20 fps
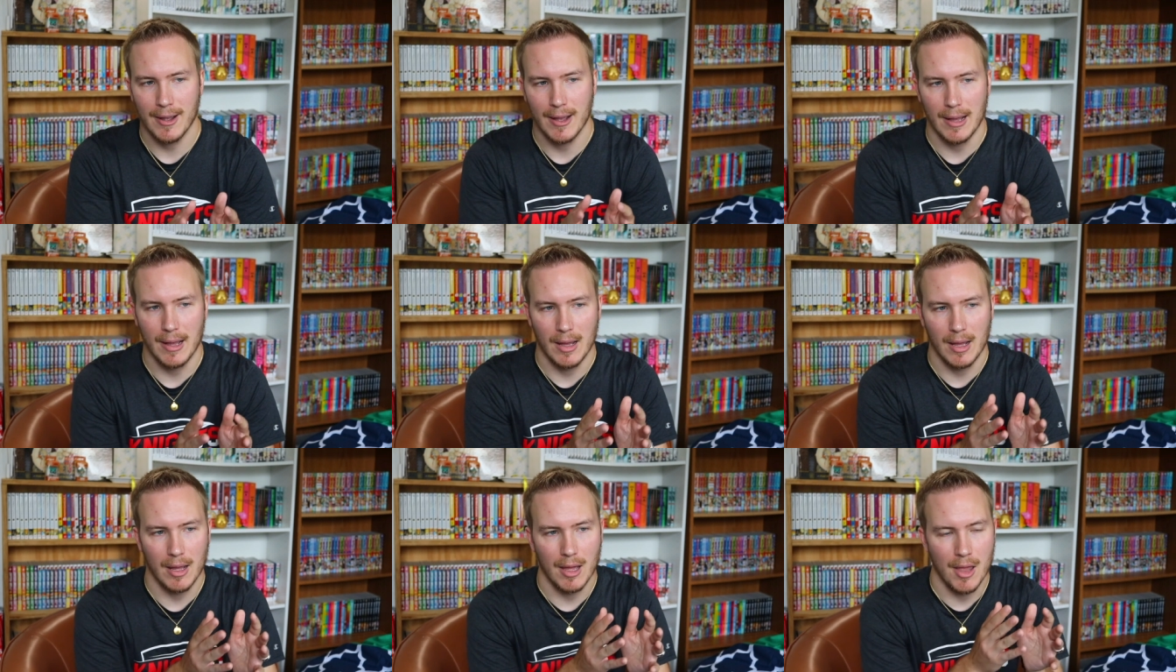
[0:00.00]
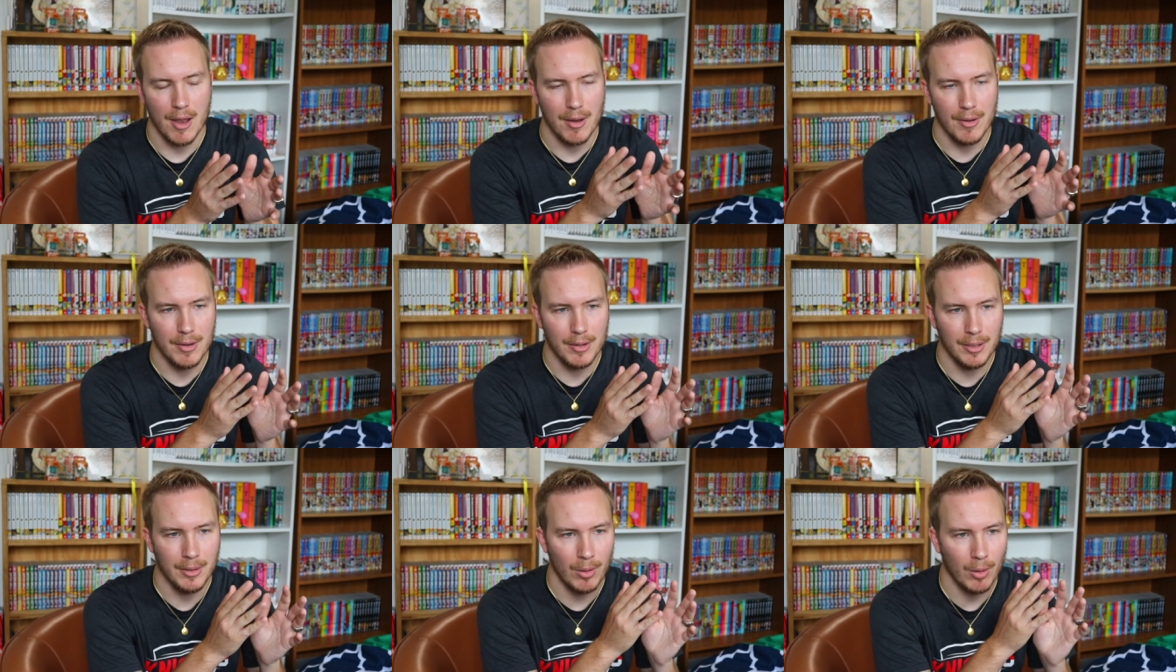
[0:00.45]
uh,
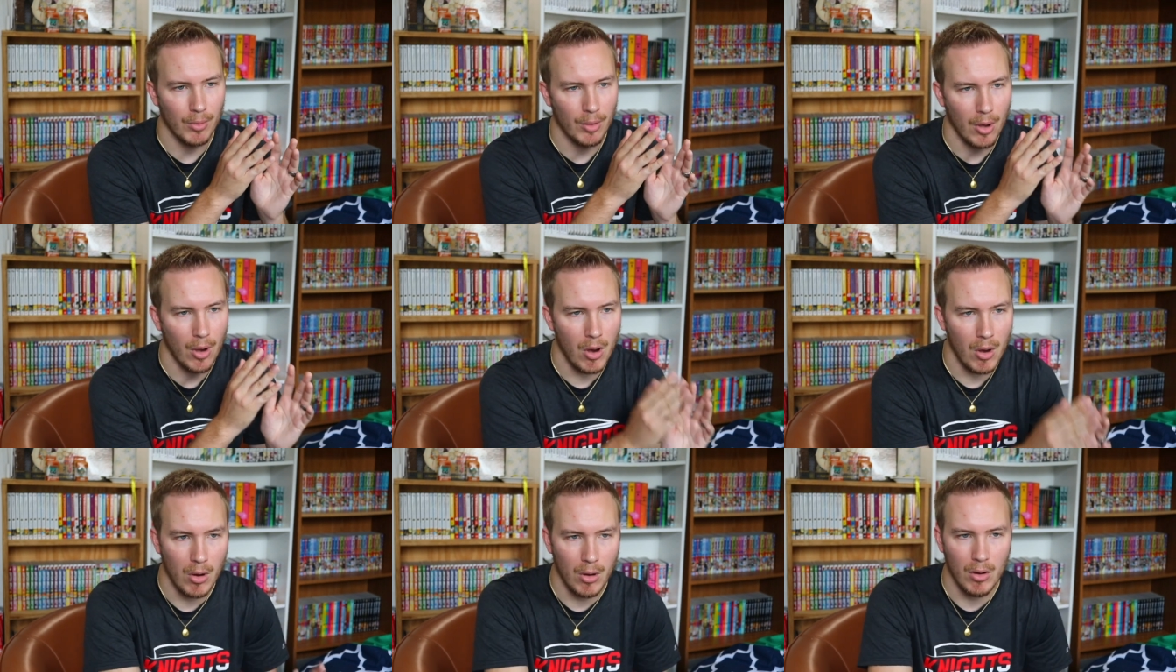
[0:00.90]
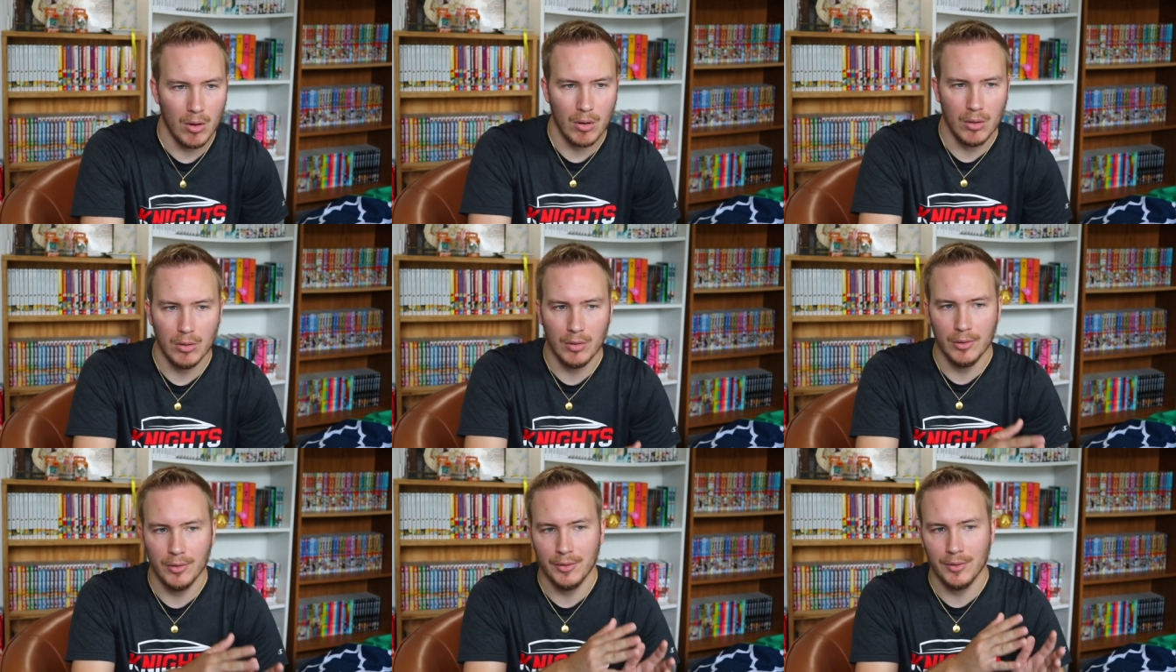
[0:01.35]
you know, the
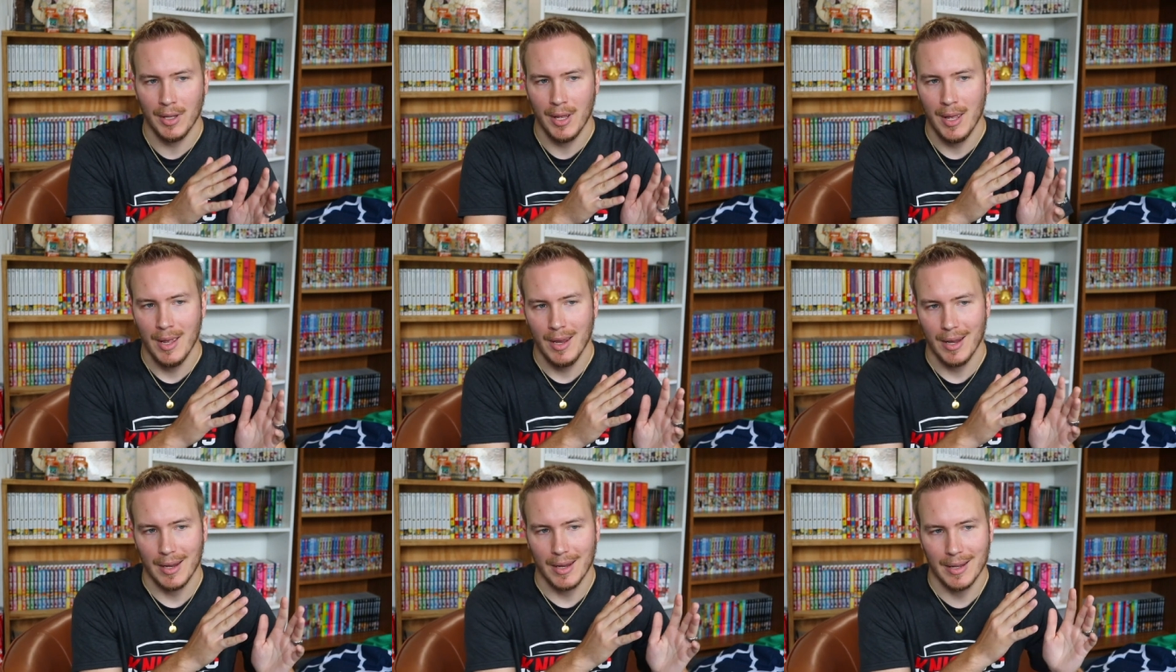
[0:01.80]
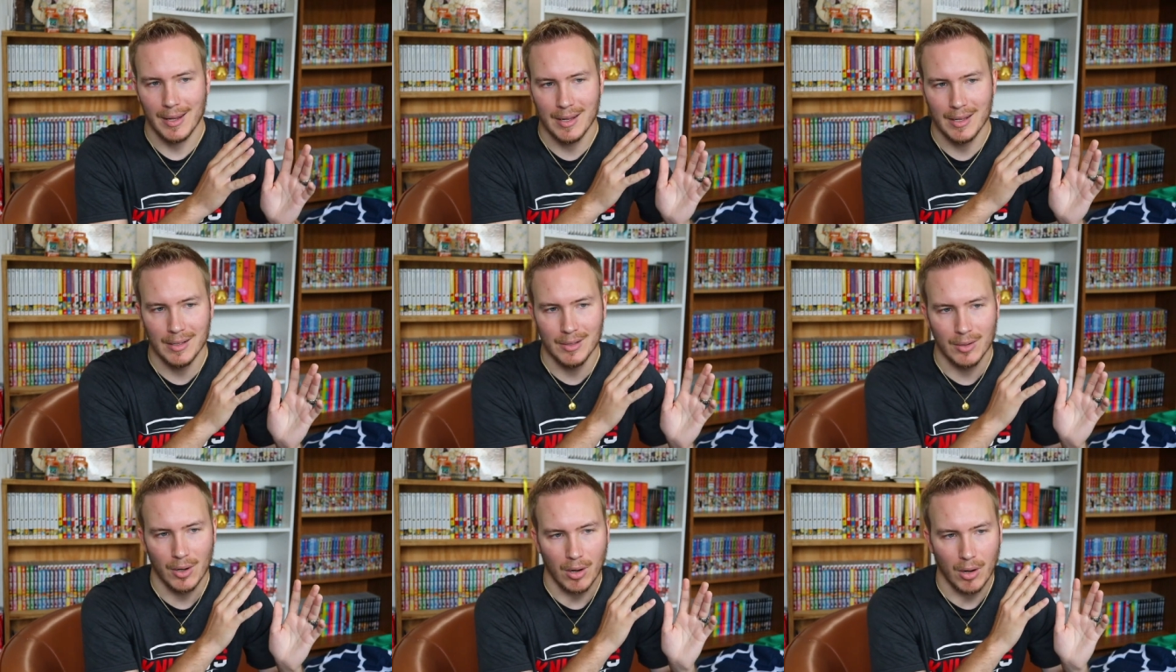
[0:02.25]
hauls
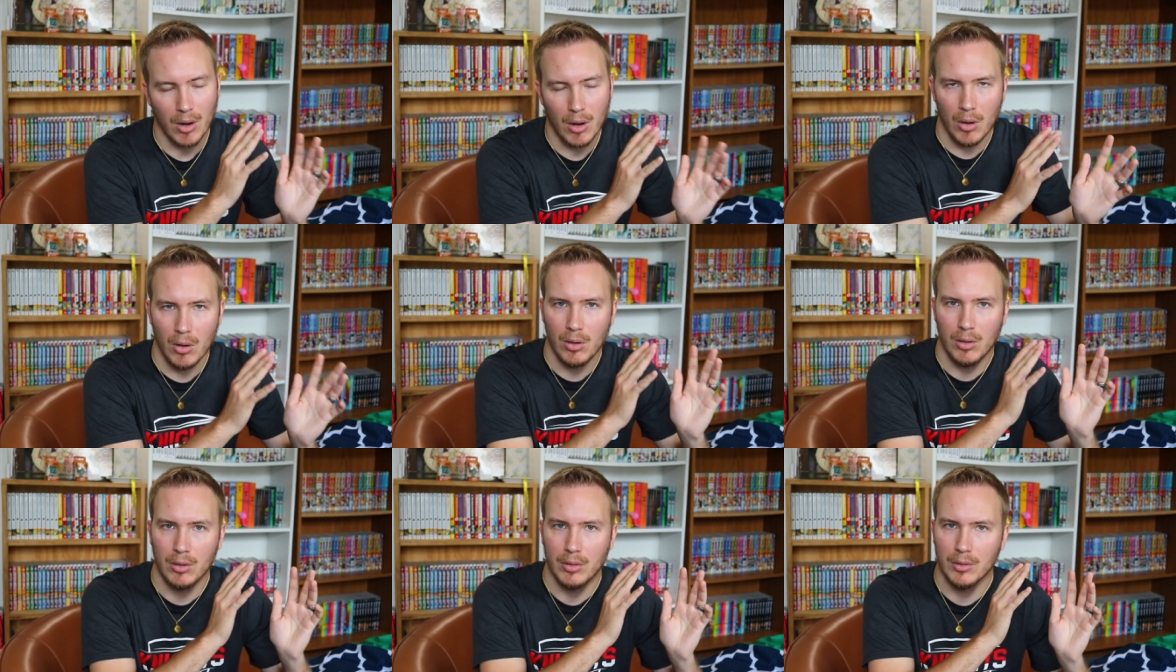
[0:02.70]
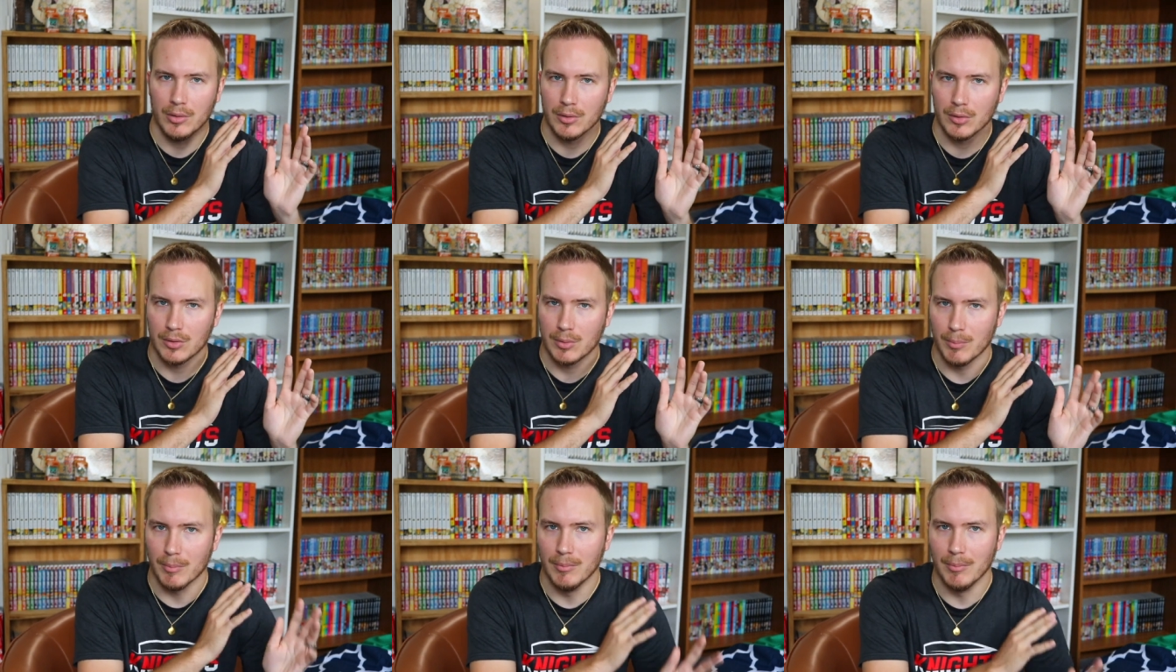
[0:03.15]
and our
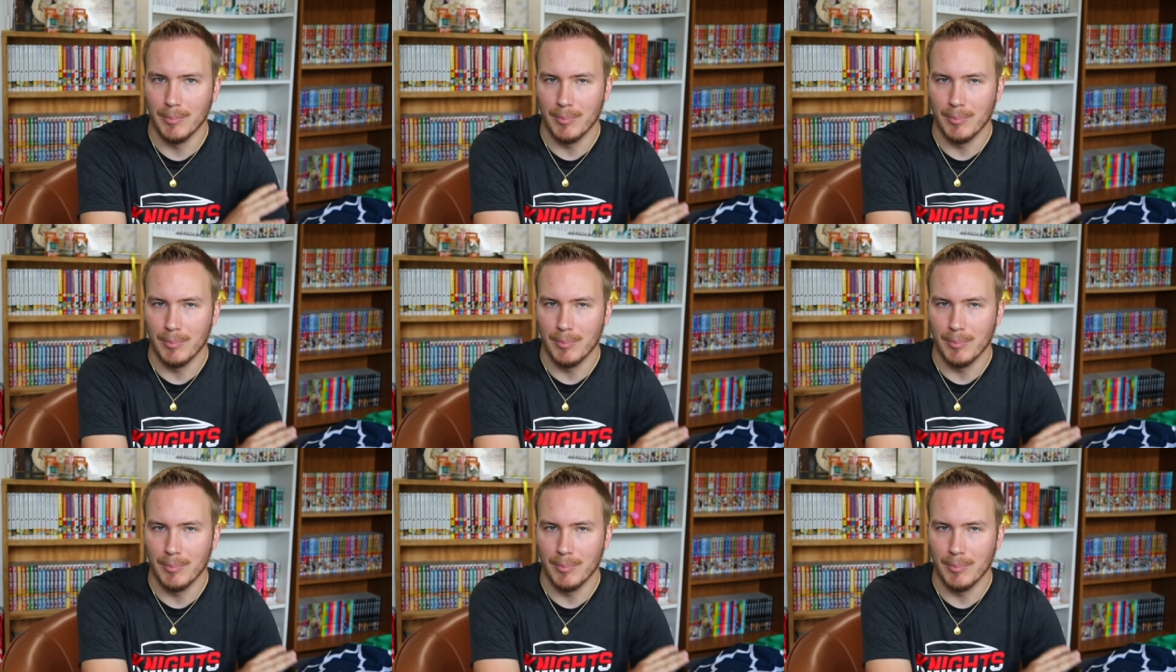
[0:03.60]
hauls